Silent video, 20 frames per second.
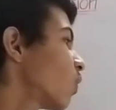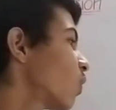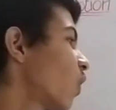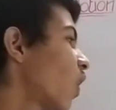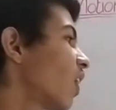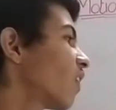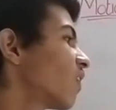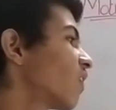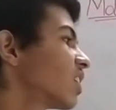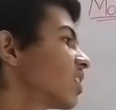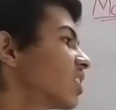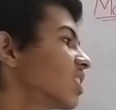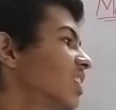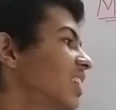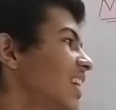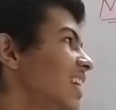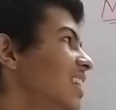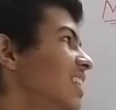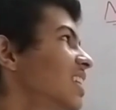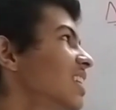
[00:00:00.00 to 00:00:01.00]
were the
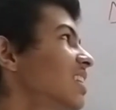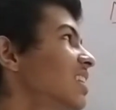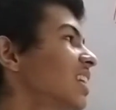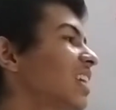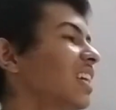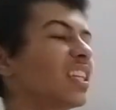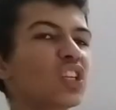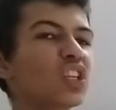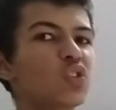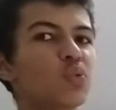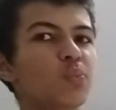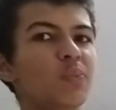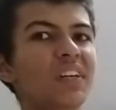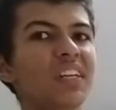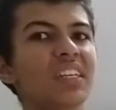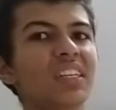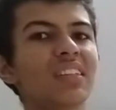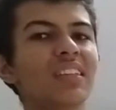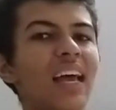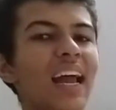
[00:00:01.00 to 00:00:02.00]
changes in the
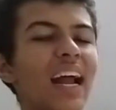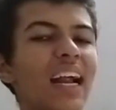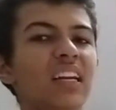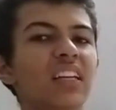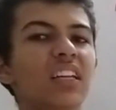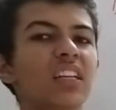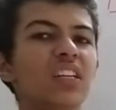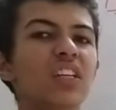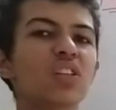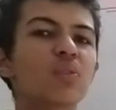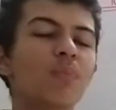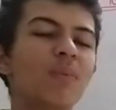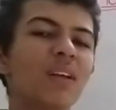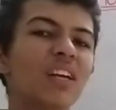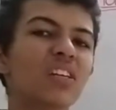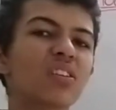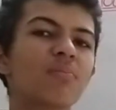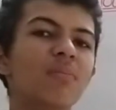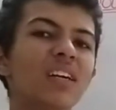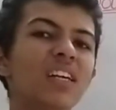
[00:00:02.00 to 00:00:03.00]
speeds and the
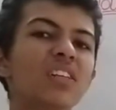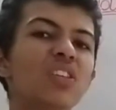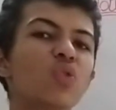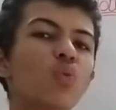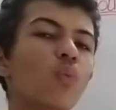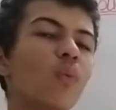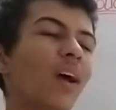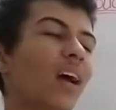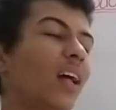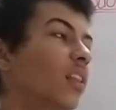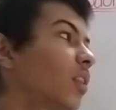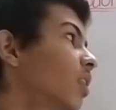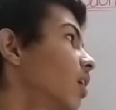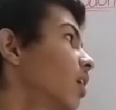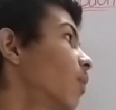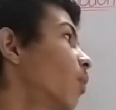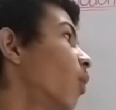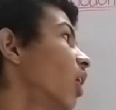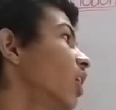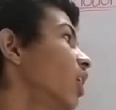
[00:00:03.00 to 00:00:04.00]
displacements when the
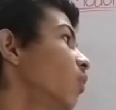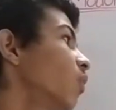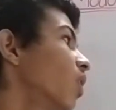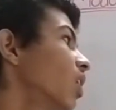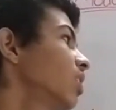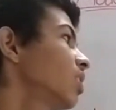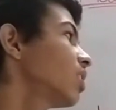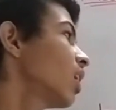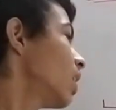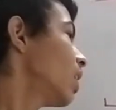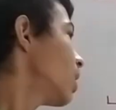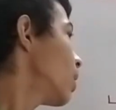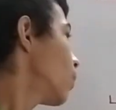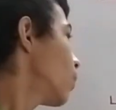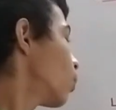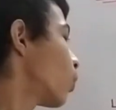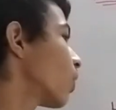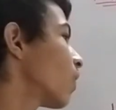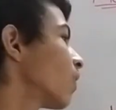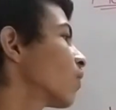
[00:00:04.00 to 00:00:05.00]
body was
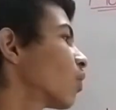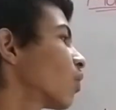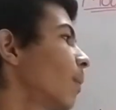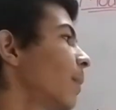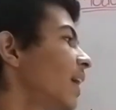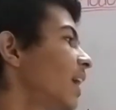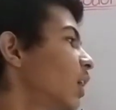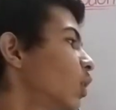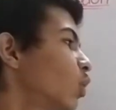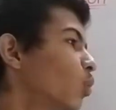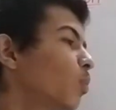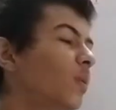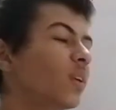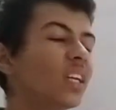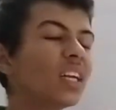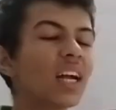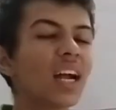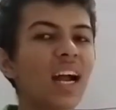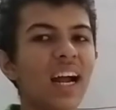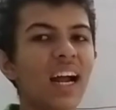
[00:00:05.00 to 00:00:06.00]
moving from A to
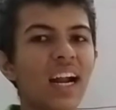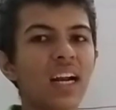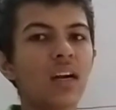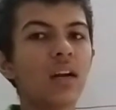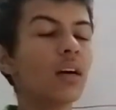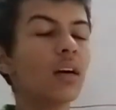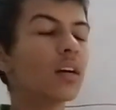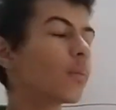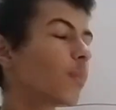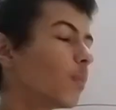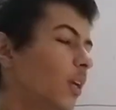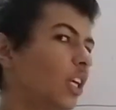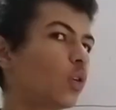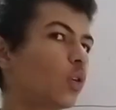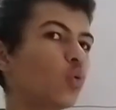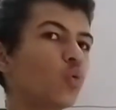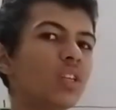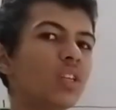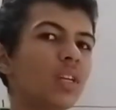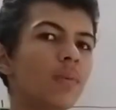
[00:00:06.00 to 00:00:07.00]
B and B
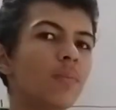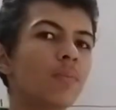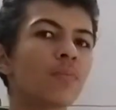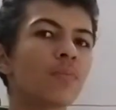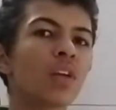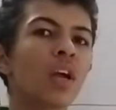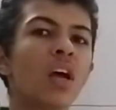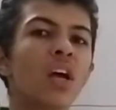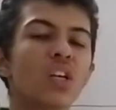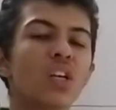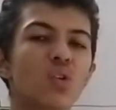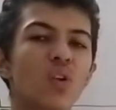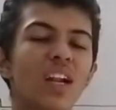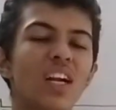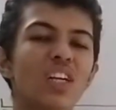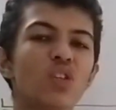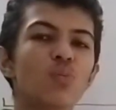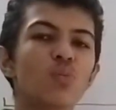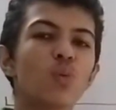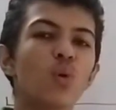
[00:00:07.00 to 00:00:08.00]
to C. So
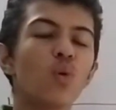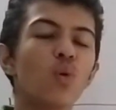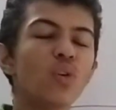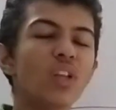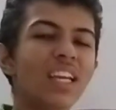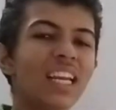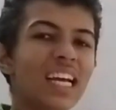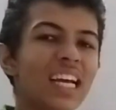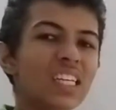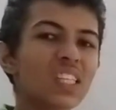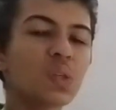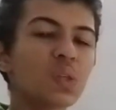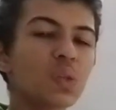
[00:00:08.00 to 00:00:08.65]
let's move to the next